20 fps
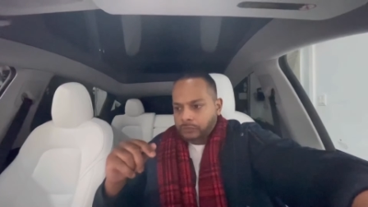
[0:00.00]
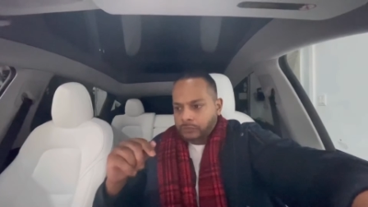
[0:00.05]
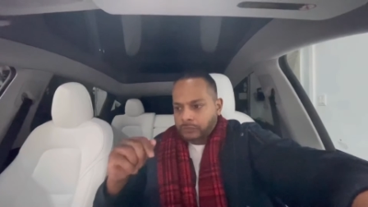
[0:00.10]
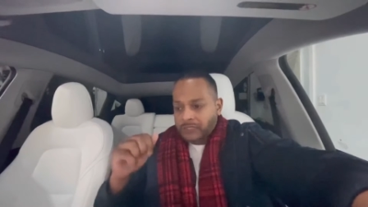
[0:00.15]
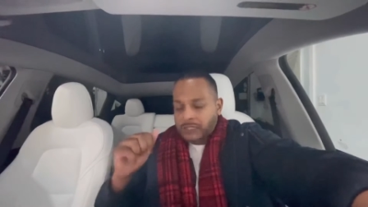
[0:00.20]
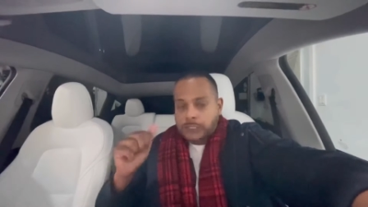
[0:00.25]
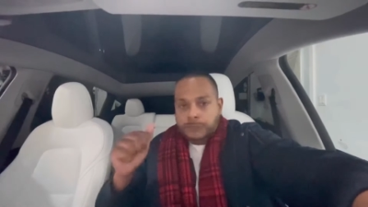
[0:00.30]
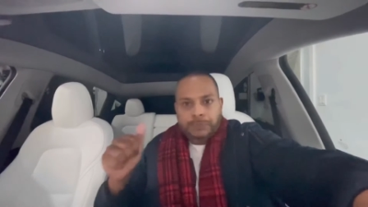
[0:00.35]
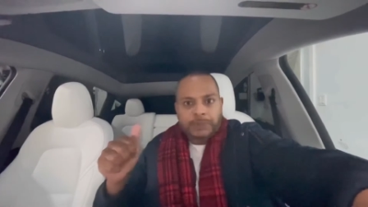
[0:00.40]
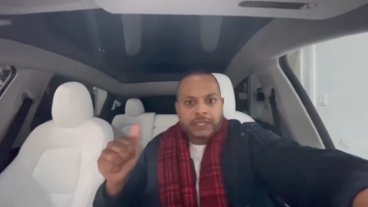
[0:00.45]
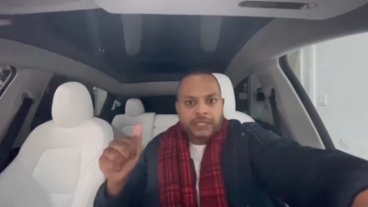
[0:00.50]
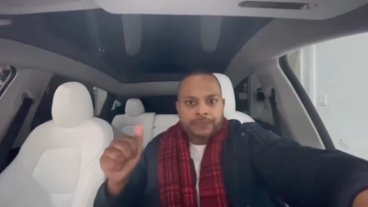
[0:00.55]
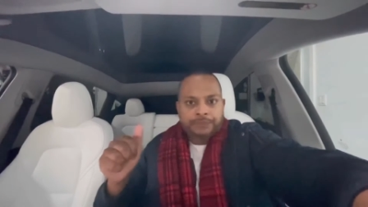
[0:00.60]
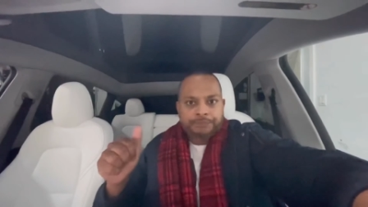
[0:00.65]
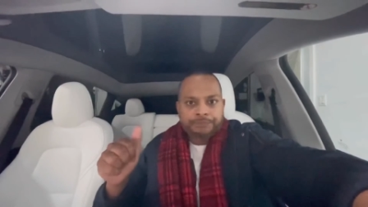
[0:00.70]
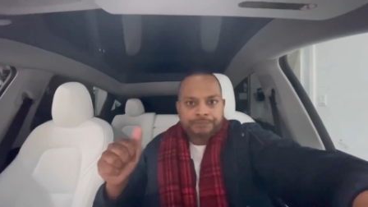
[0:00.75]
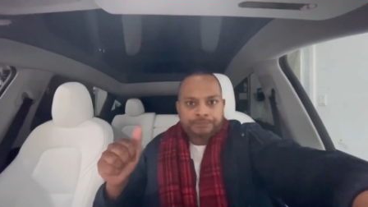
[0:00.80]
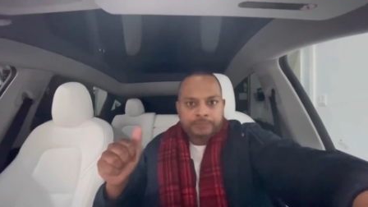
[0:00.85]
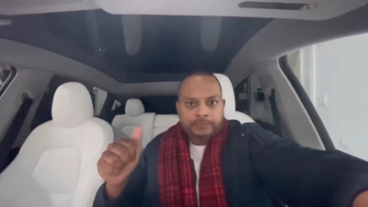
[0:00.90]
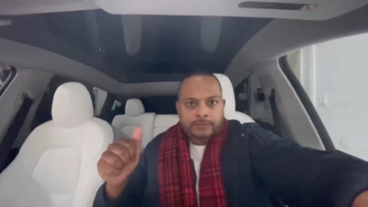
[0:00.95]
speed,
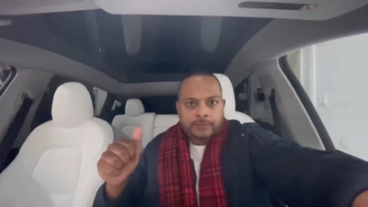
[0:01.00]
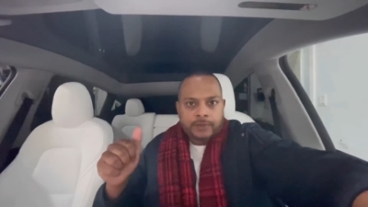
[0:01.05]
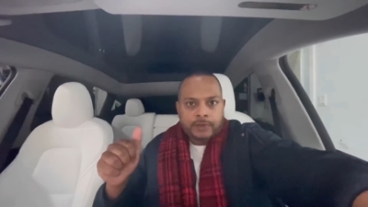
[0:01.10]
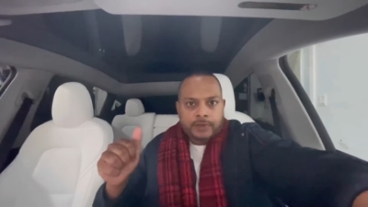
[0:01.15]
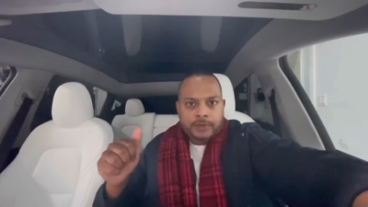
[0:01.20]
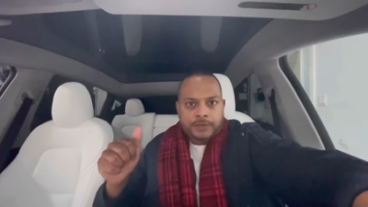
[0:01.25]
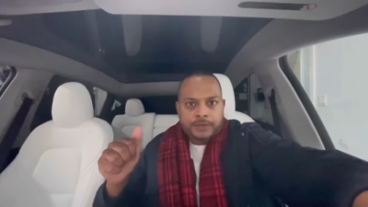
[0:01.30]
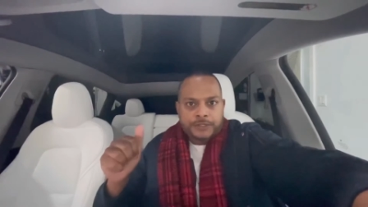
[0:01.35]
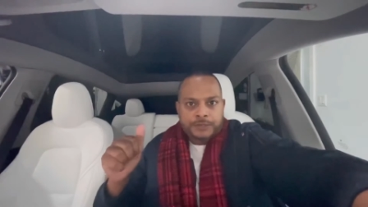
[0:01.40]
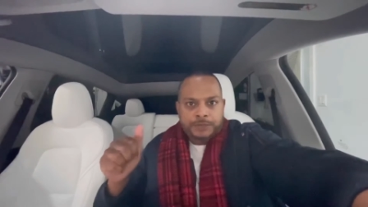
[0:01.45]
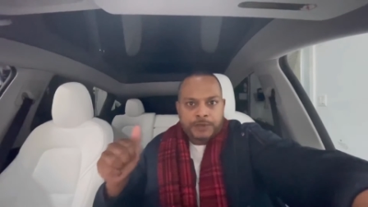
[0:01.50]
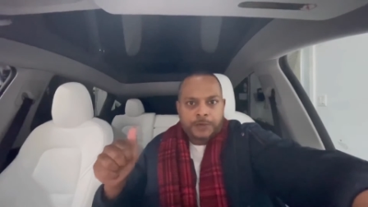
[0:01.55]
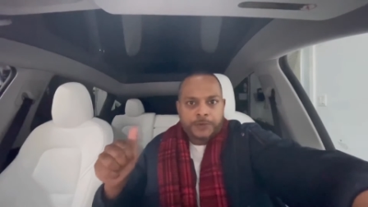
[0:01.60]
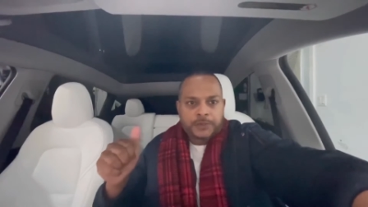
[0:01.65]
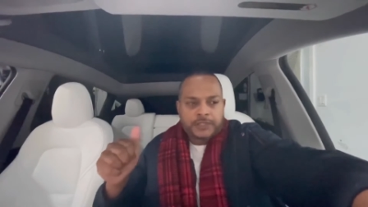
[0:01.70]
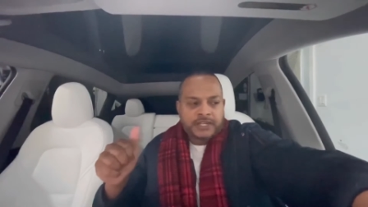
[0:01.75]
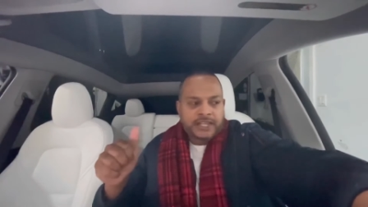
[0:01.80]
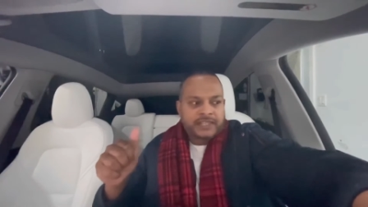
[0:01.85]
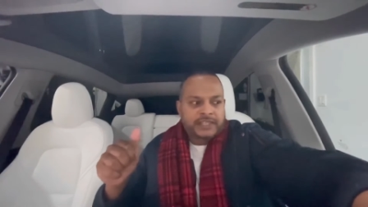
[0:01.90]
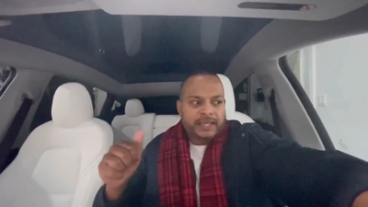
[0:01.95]
speed
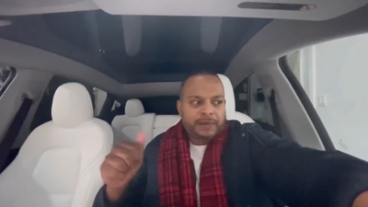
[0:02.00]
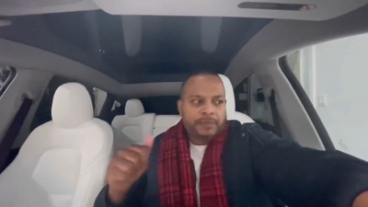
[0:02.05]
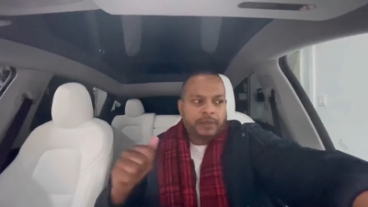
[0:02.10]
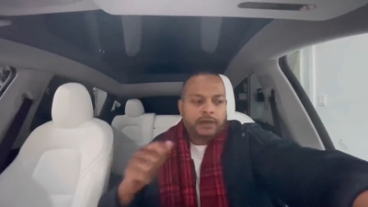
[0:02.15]
was another thing.